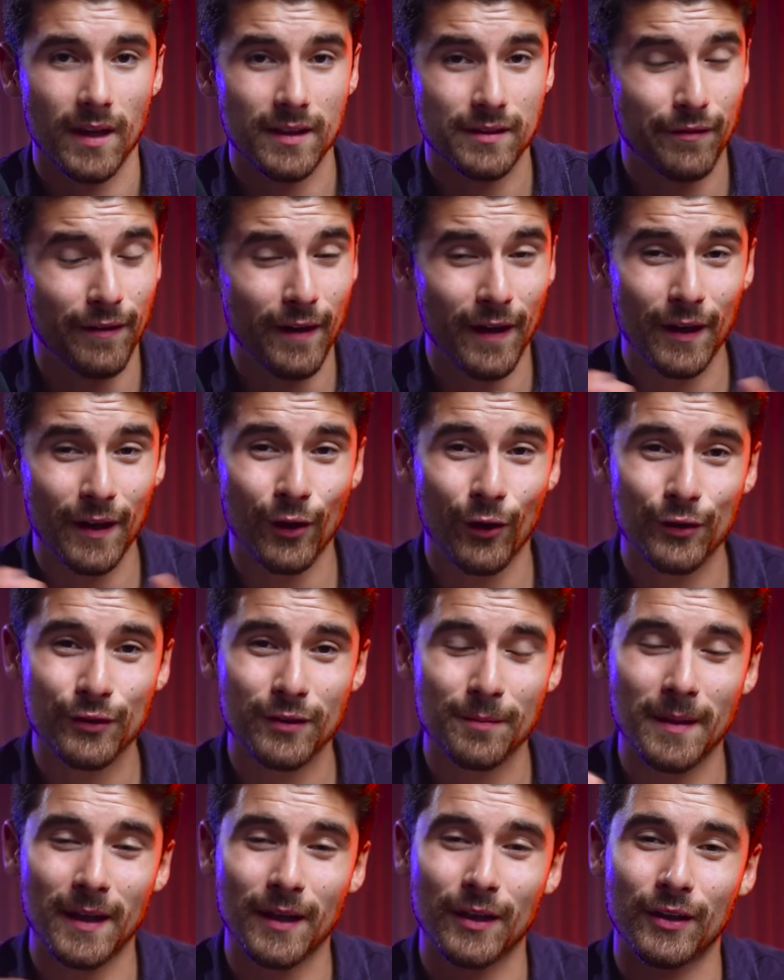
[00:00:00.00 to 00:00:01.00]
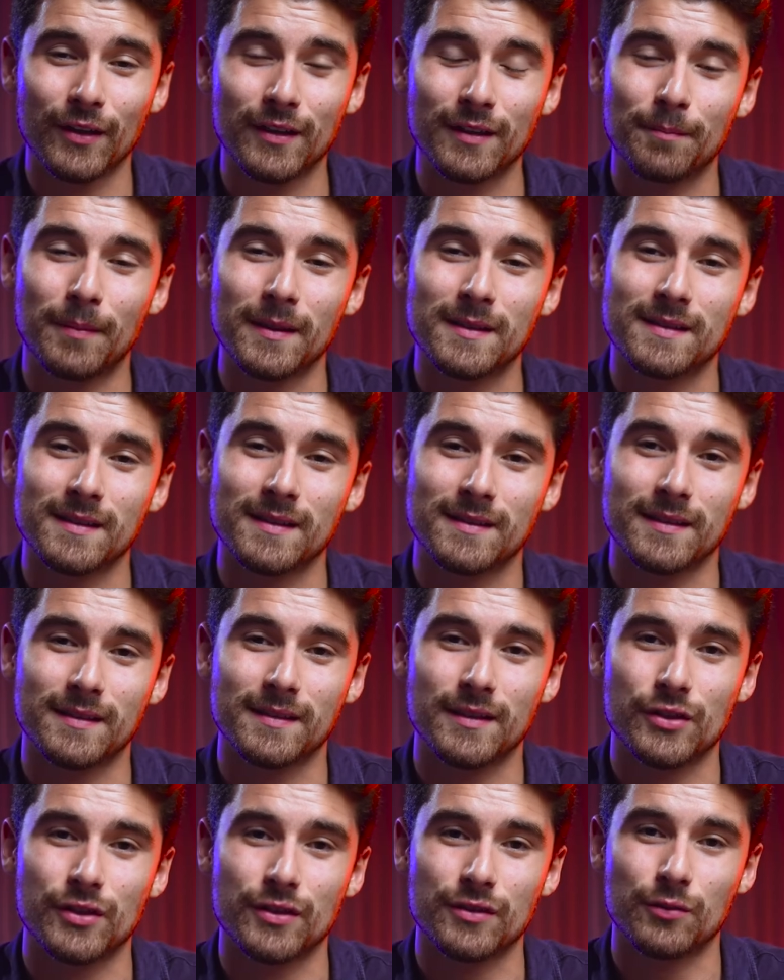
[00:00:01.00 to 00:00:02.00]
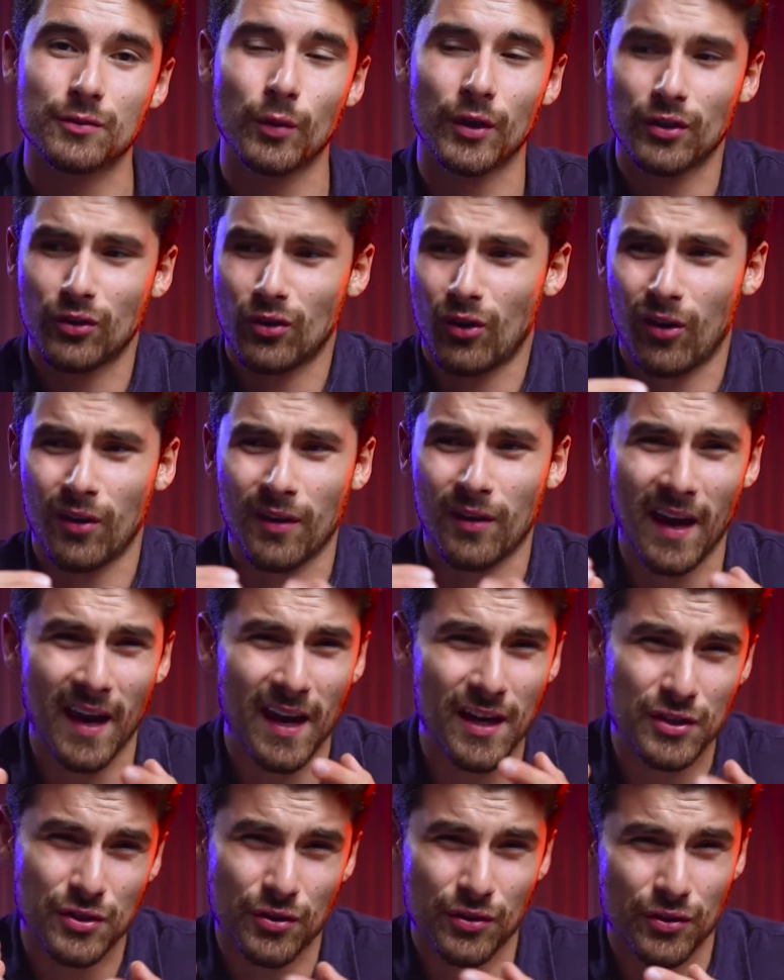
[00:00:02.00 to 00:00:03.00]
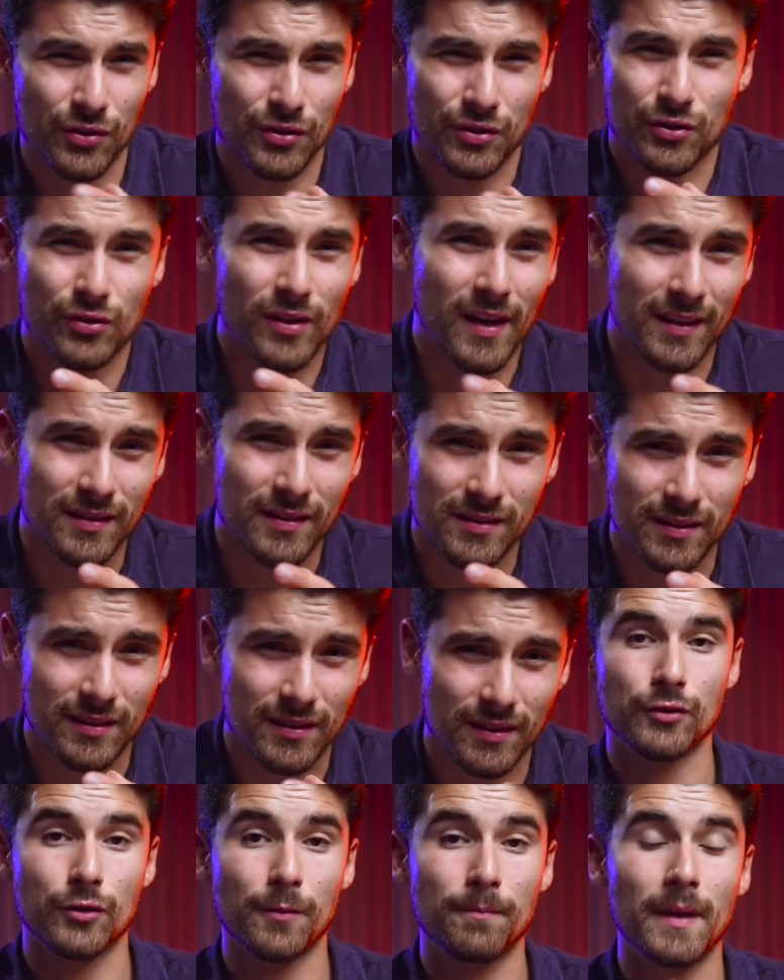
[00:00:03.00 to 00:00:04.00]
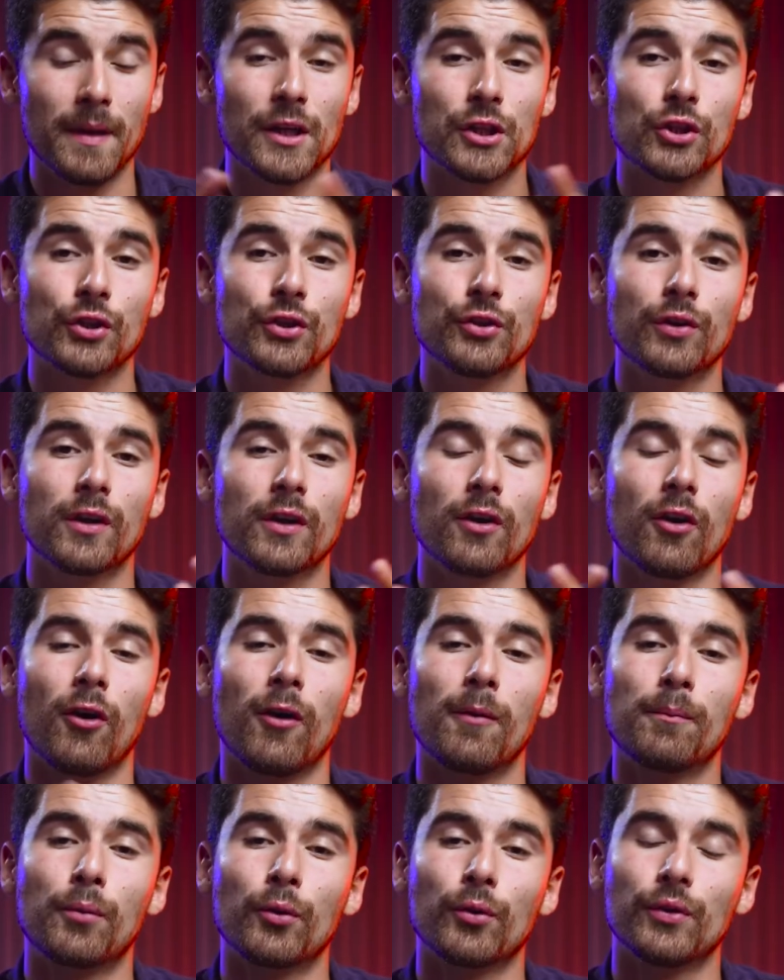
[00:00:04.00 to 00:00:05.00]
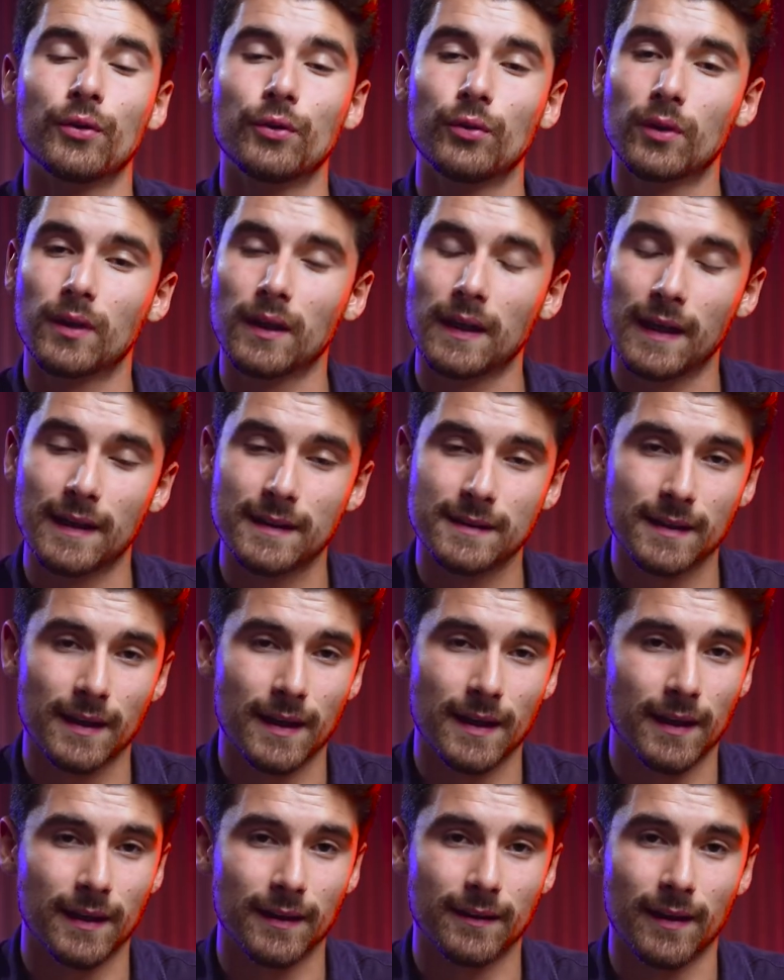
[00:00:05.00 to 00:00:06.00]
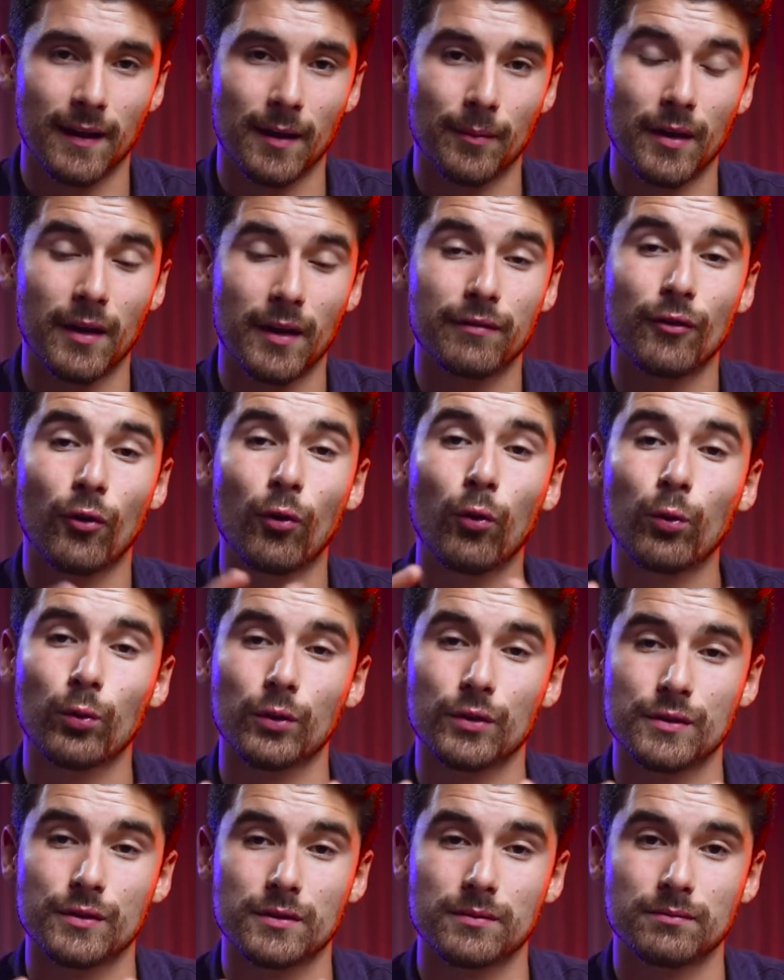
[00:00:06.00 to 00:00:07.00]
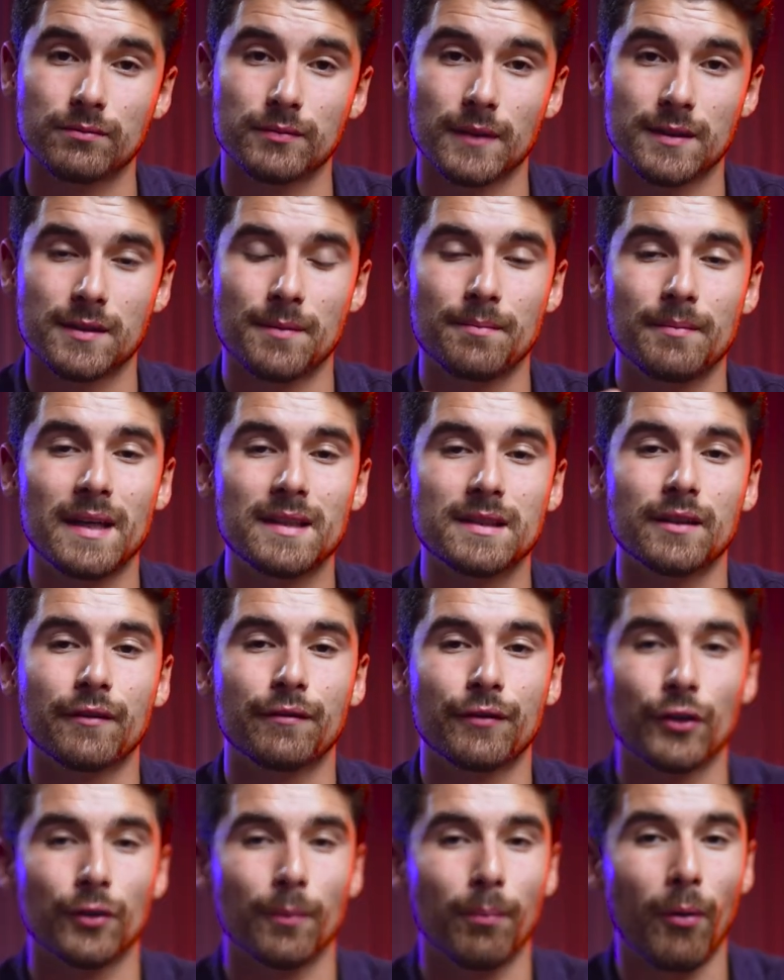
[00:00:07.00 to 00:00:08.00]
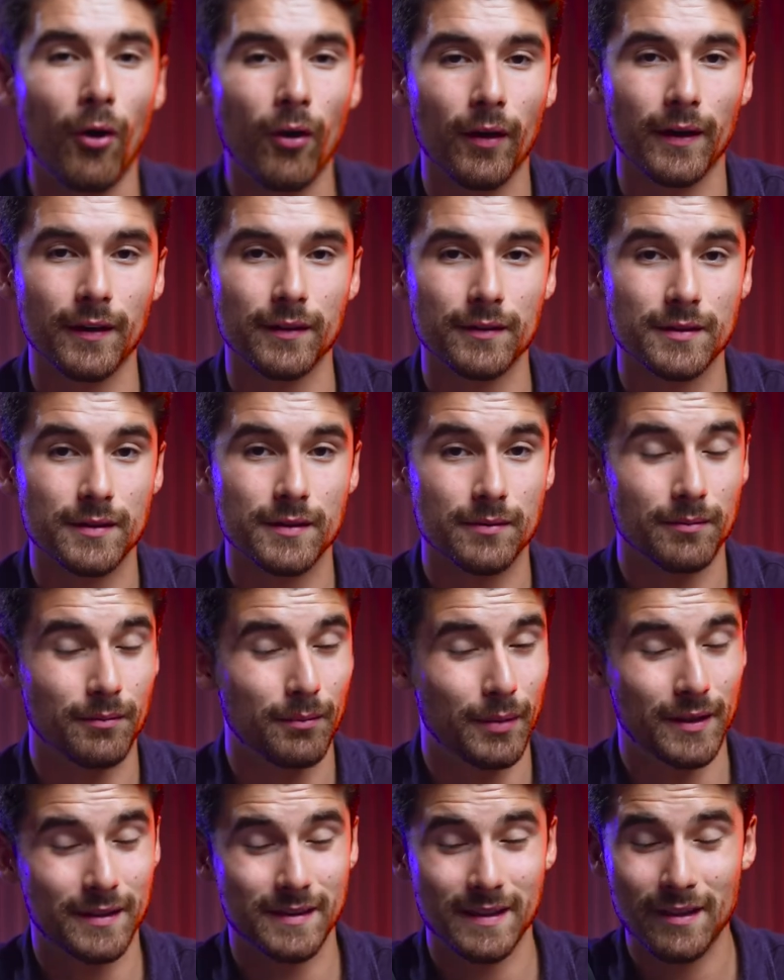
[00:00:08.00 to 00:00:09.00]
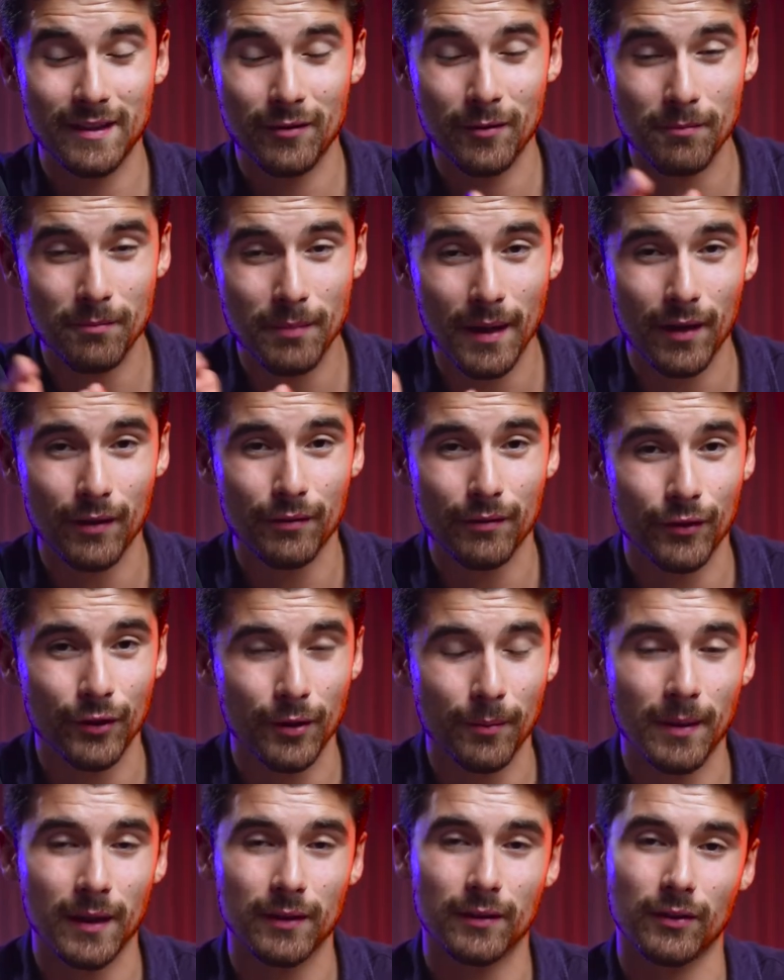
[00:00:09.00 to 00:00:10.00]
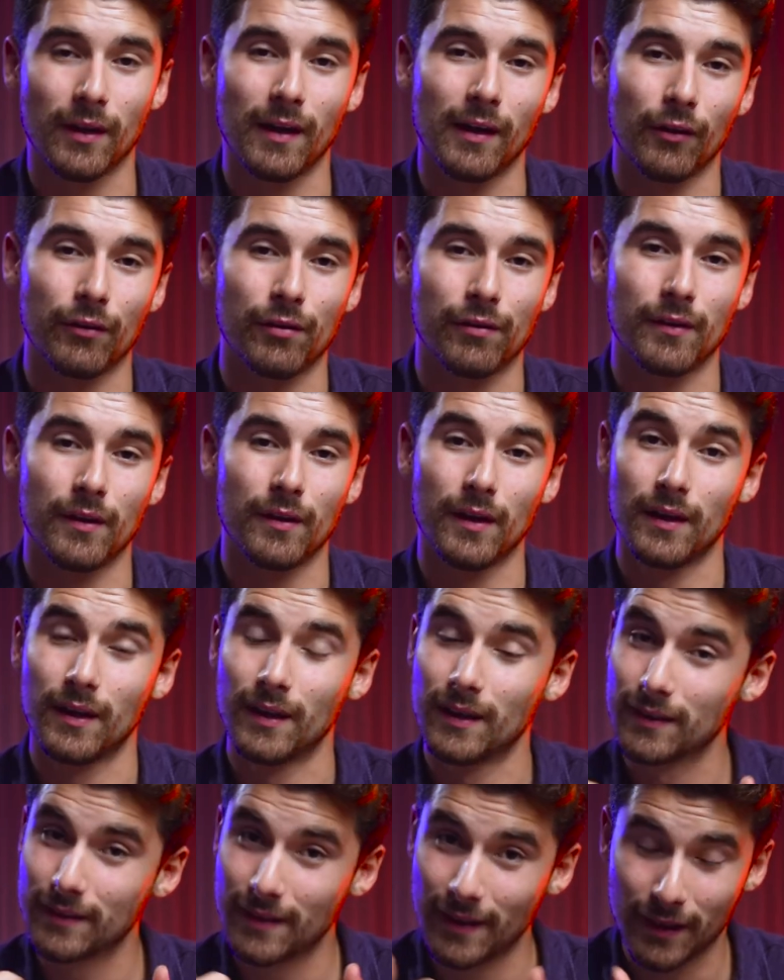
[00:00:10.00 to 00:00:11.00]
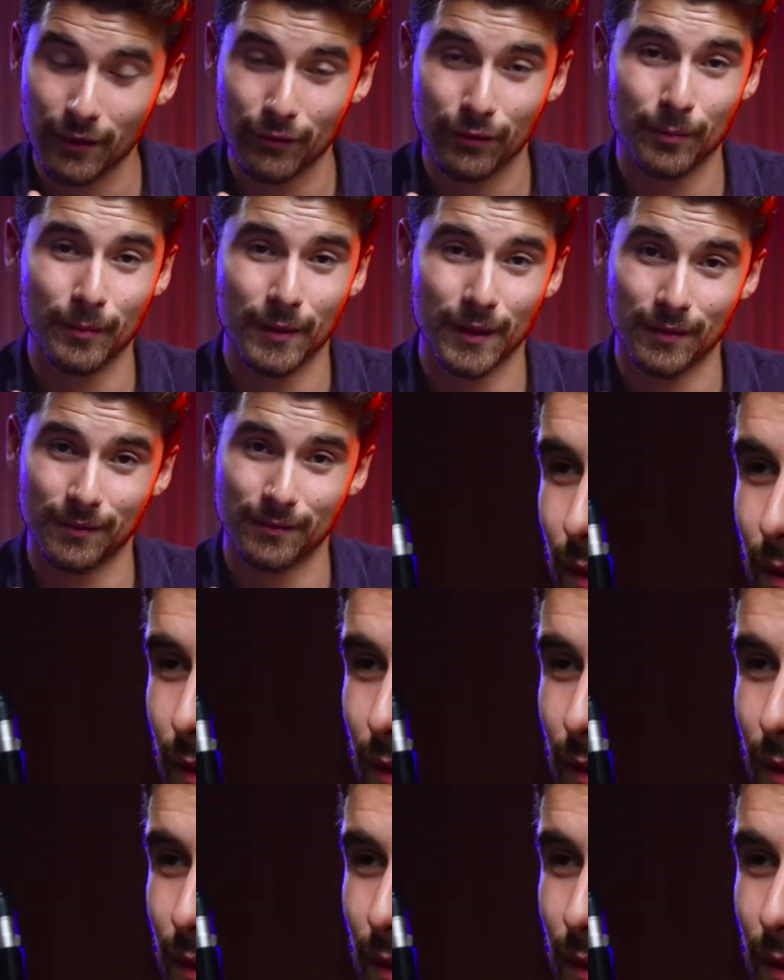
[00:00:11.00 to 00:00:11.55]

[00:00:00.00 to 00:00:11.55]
It's very hard to make good business decisions when you're on edge or you're stressed. So make sure you can onboard new clients at any time. And of course, that's amazing for your pockets, but it's even better for your mental health. Take it from me.